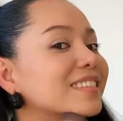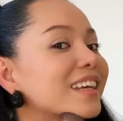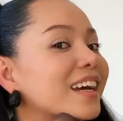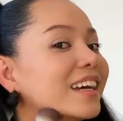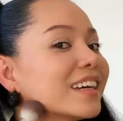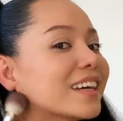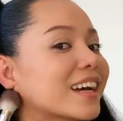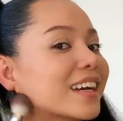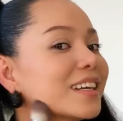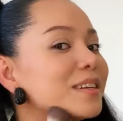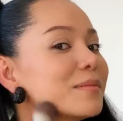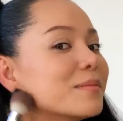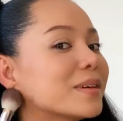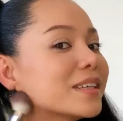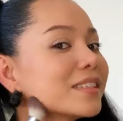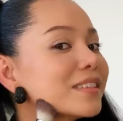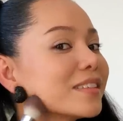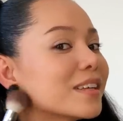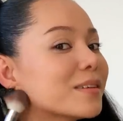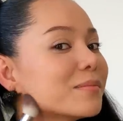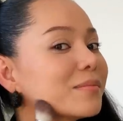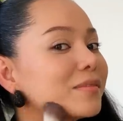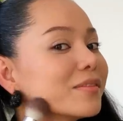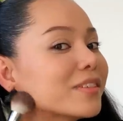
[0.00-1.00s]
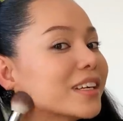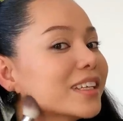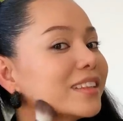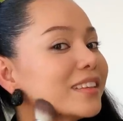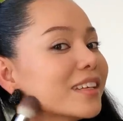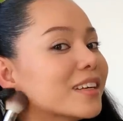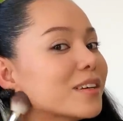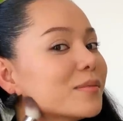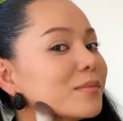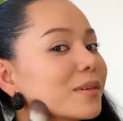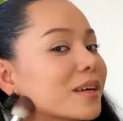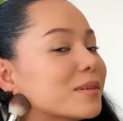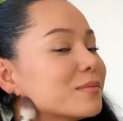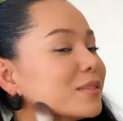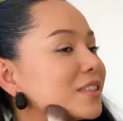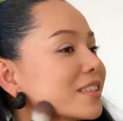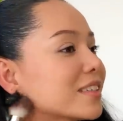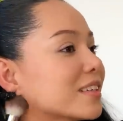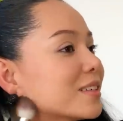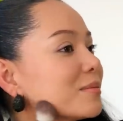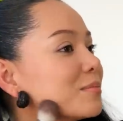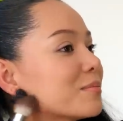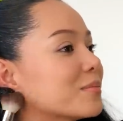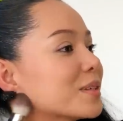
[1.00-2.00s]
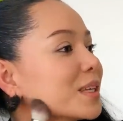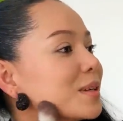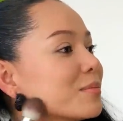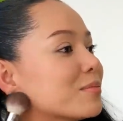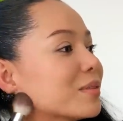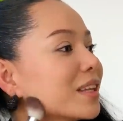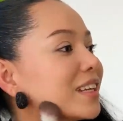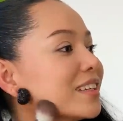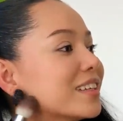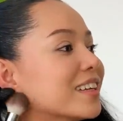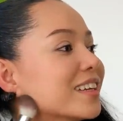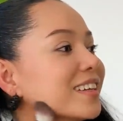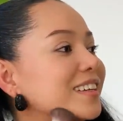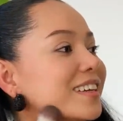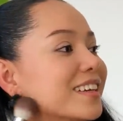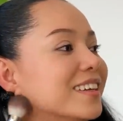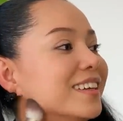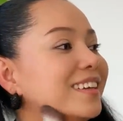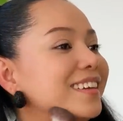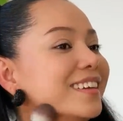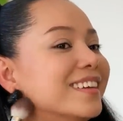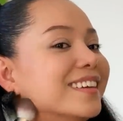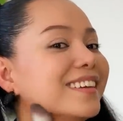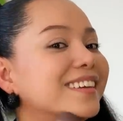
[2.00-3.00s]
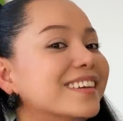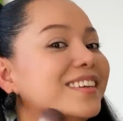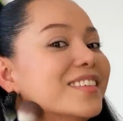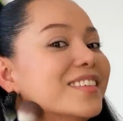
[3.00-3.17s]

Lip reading: I kind of messed up right there, but I'm just gonna keep blending.